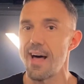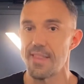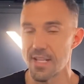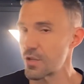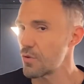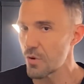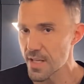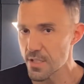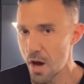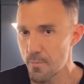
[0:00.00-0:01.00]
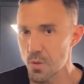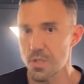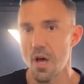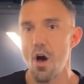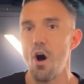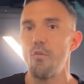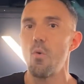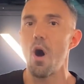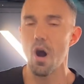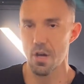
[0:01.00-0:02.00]
These are all examples of
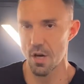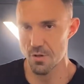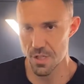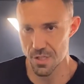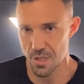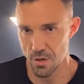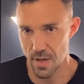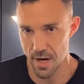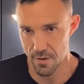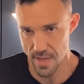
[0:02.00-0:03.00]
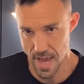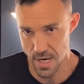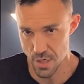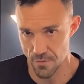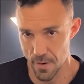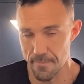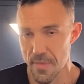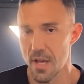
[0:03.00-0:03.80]
what our coaches do here at the Engine Room.